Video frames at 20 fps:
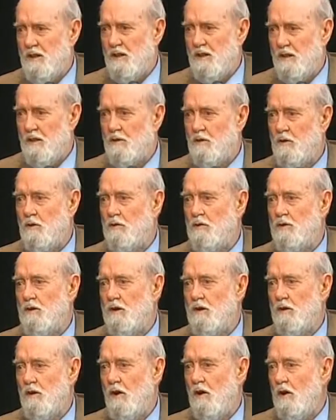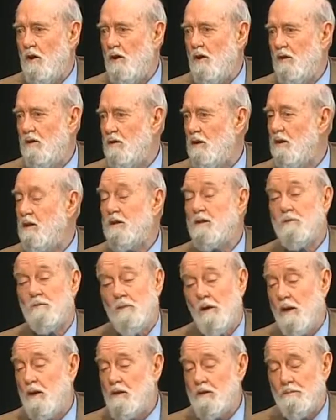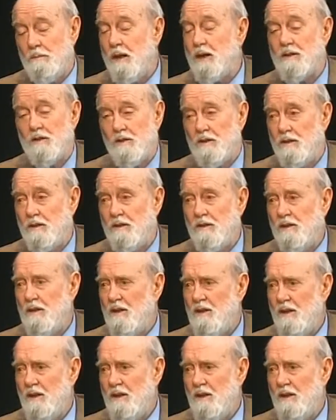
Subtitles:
including law as well as medicine,